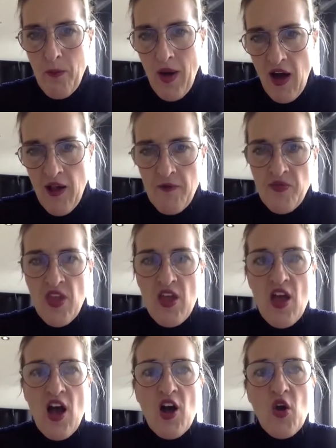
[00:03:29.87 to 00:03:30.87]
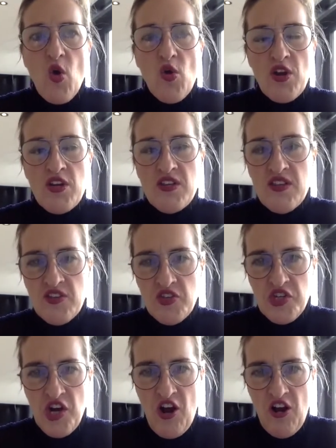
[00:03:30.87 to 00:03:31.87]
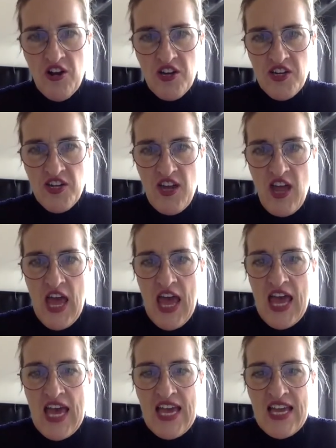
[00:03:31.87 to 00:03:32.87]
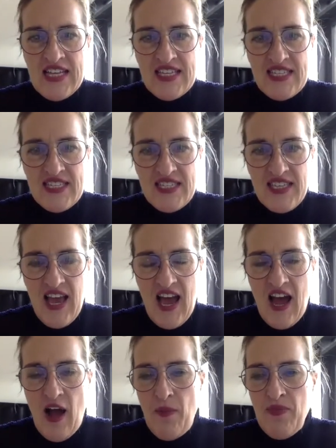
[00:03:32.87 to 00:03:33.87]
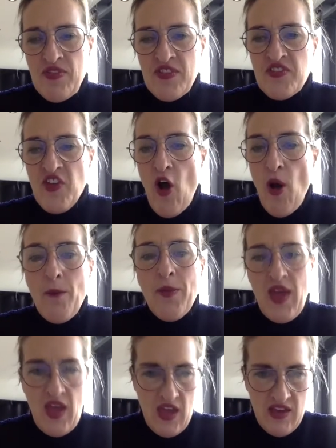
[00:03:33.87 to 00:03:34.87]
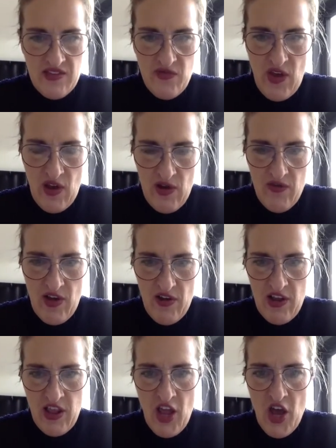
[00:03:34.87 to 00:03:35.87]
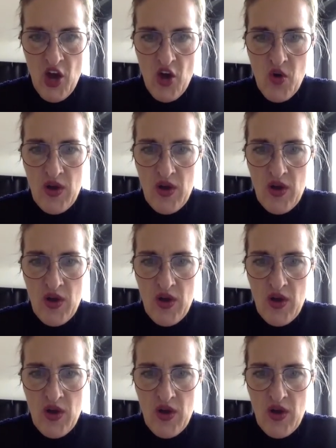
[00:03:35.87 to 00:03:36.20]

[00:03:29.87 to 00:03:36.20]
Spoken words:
But according to this chart, it's the zombie is very, very low.